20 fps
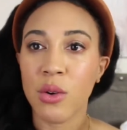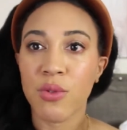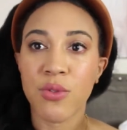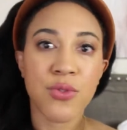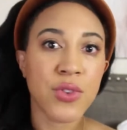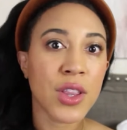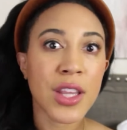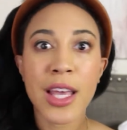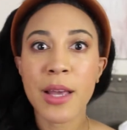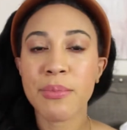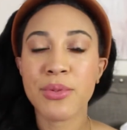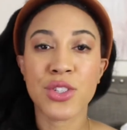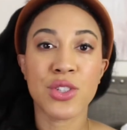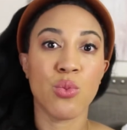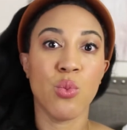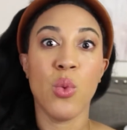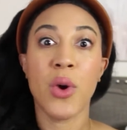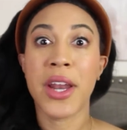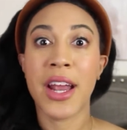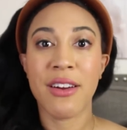flips,
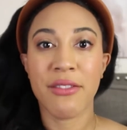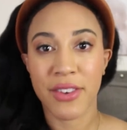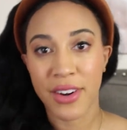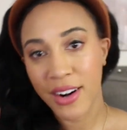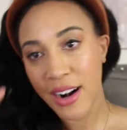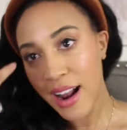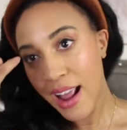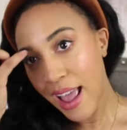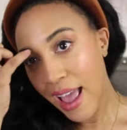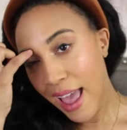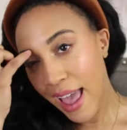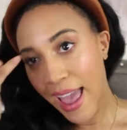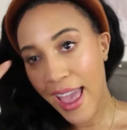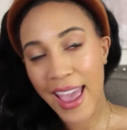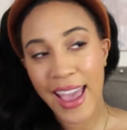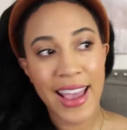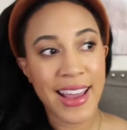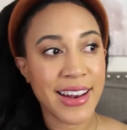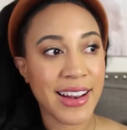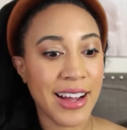whatever.
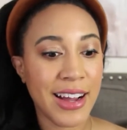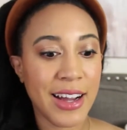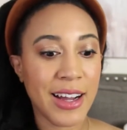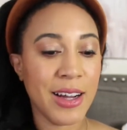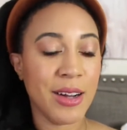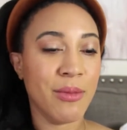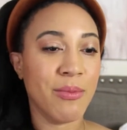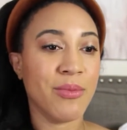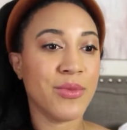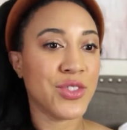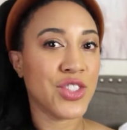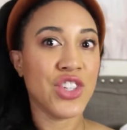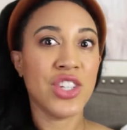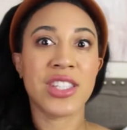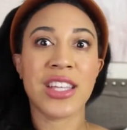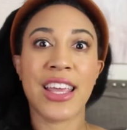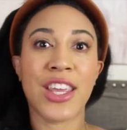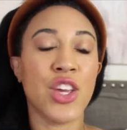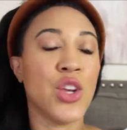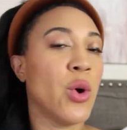And she's
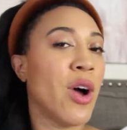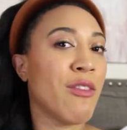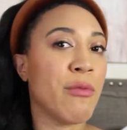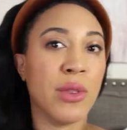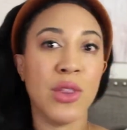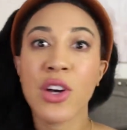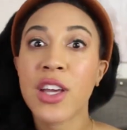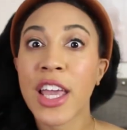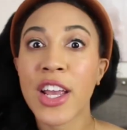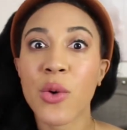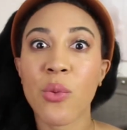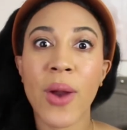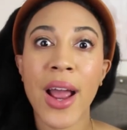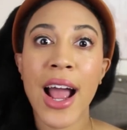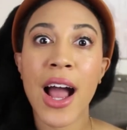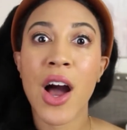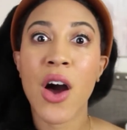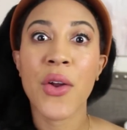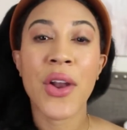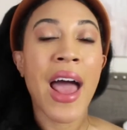like, I've been looking
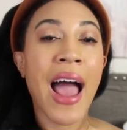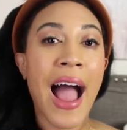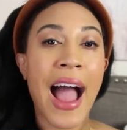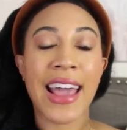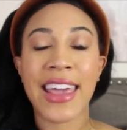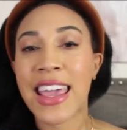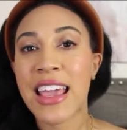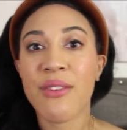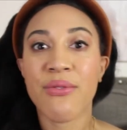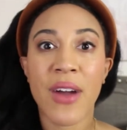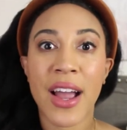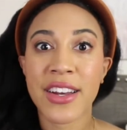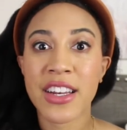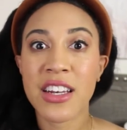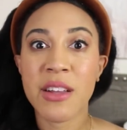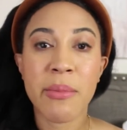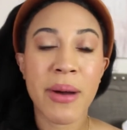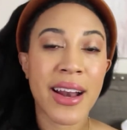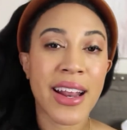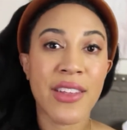around, I can't find
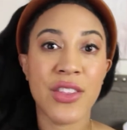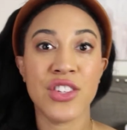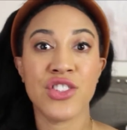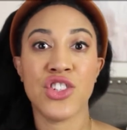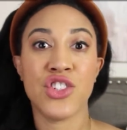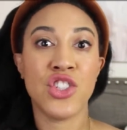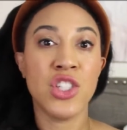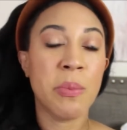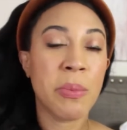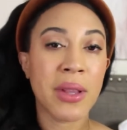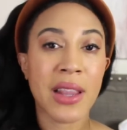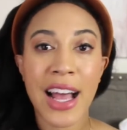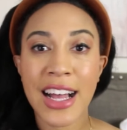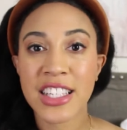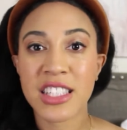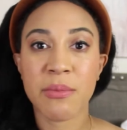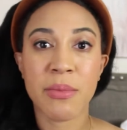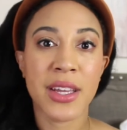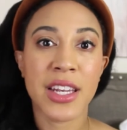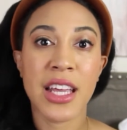anybody, this is super
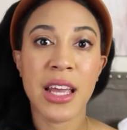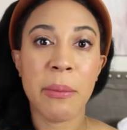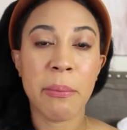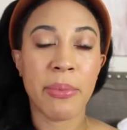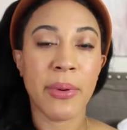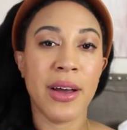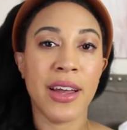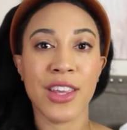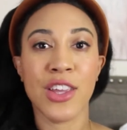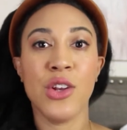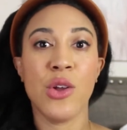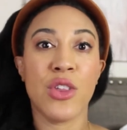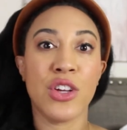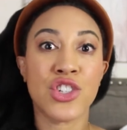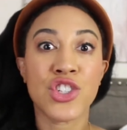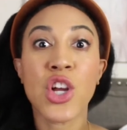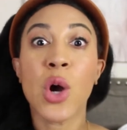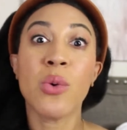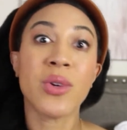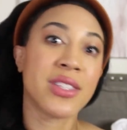last minute, but the
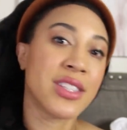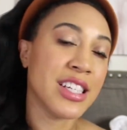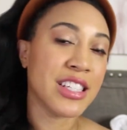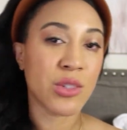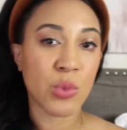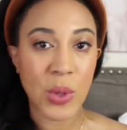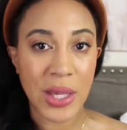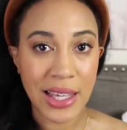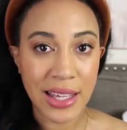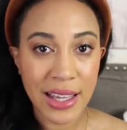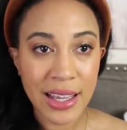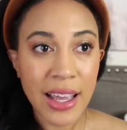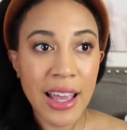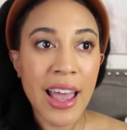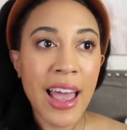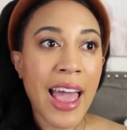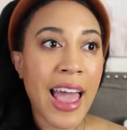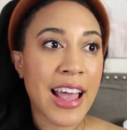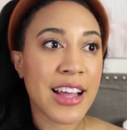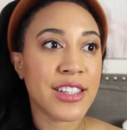show is this week.
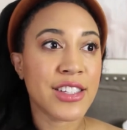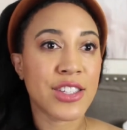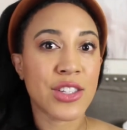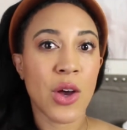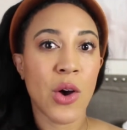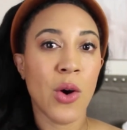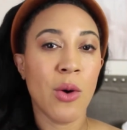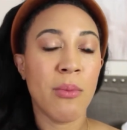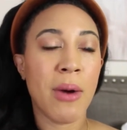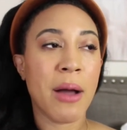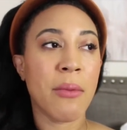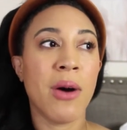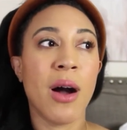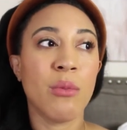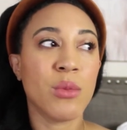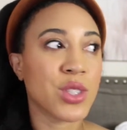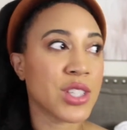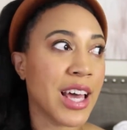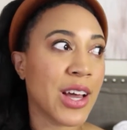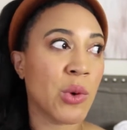And so my mom
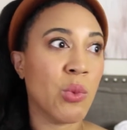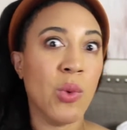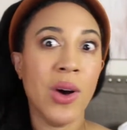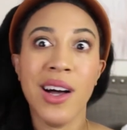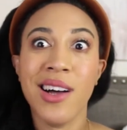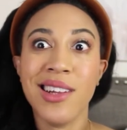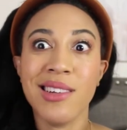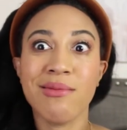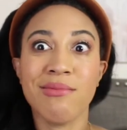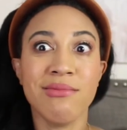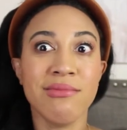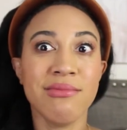was like, well,